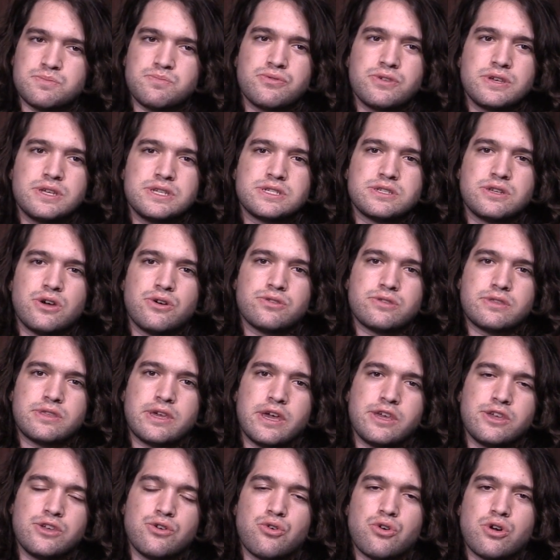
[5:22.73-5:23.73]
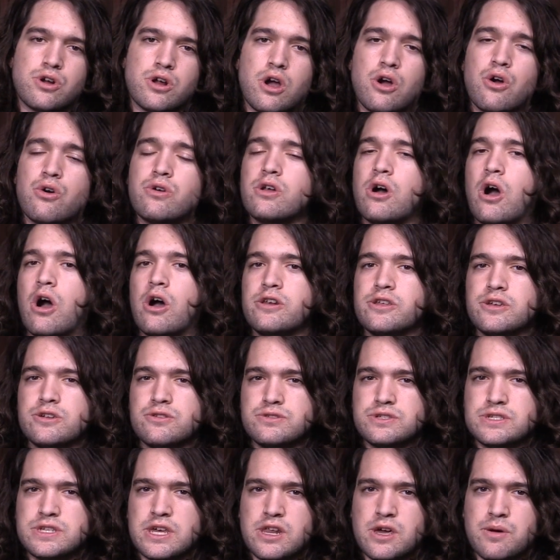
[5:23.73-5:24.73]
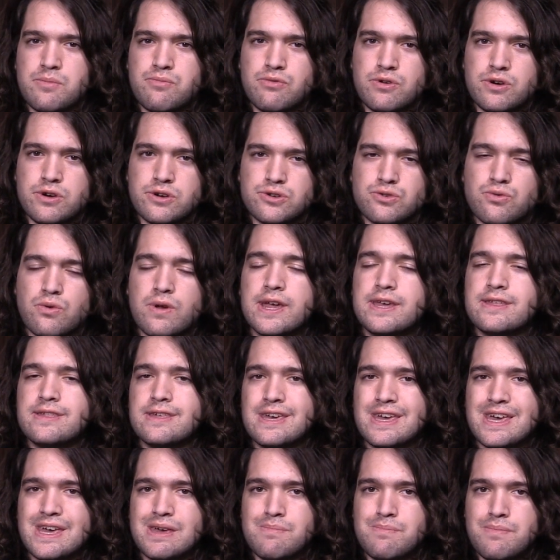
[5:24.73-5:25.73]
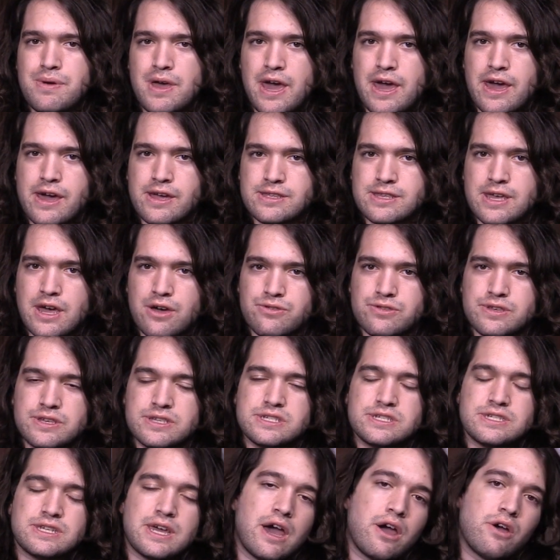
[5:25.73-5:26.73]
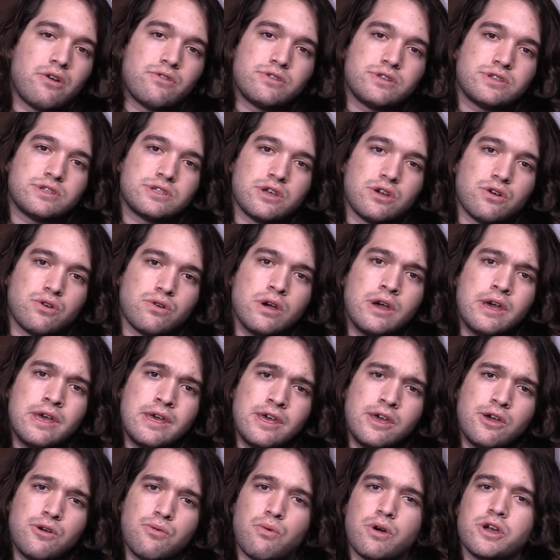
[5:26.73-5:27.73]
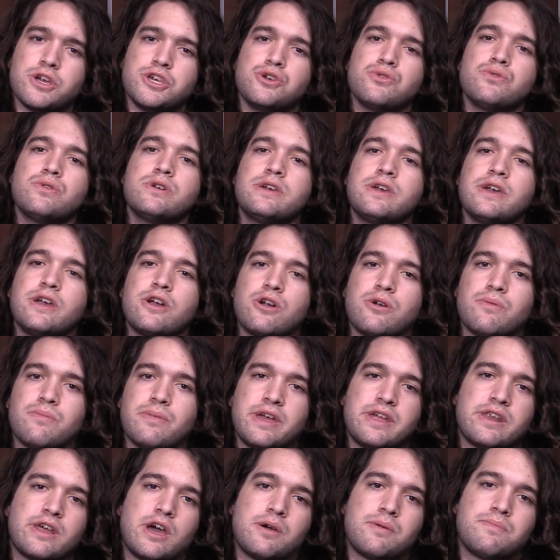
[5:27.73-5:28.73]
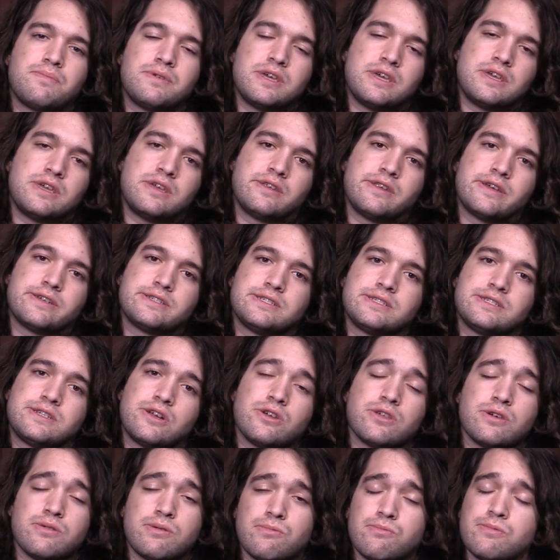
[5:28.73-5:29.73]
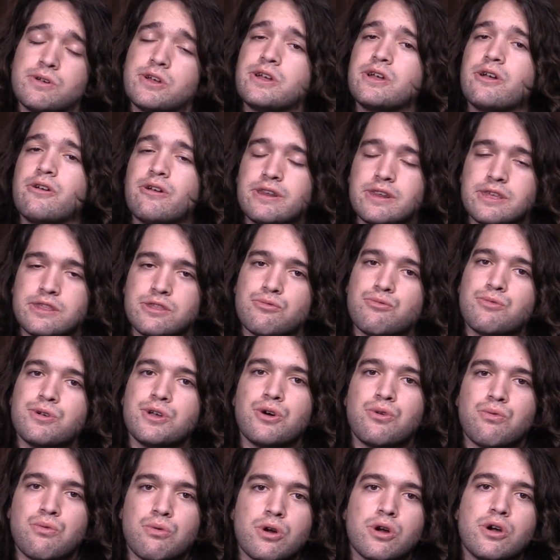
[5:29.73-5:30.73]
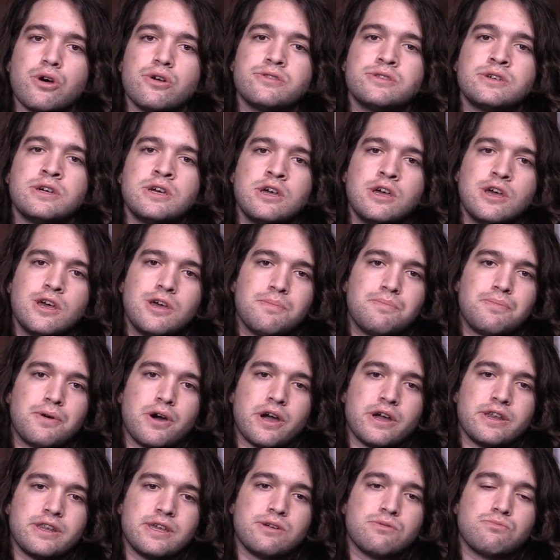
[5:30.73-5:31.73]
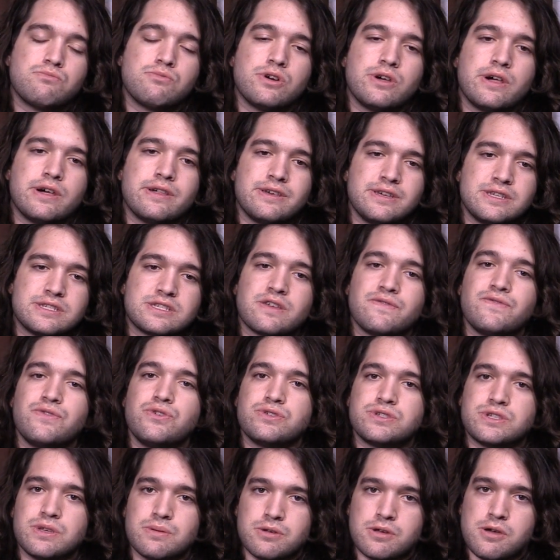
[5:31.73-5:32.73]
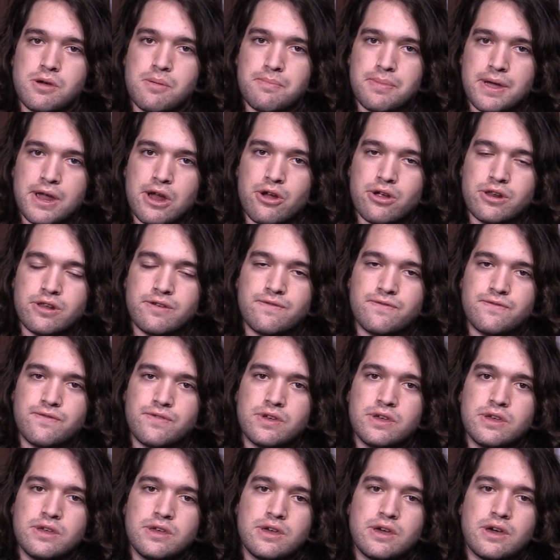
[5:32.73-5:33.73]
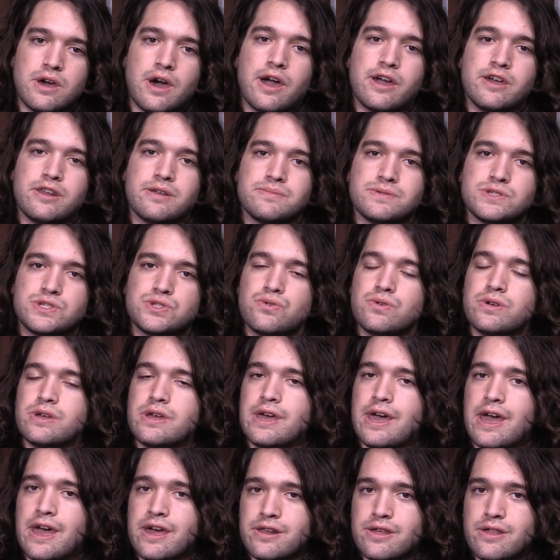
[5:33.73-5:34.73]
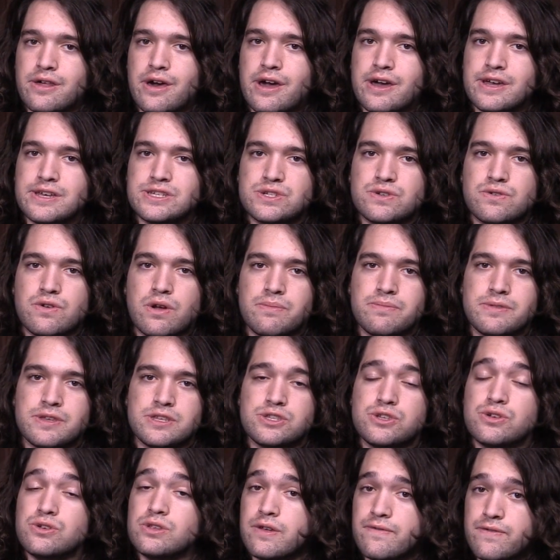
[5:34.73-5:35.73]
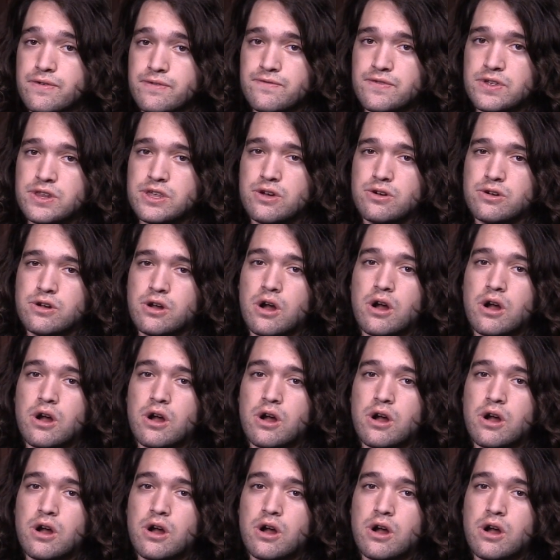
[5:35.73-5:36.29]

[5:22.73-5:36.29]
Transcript: Please note that your own audio setup will greatly impact how these sound, so what you hear may not be necessarily what we're hearing in the real world, but it will at least give you some comparative items to analyze from the two different video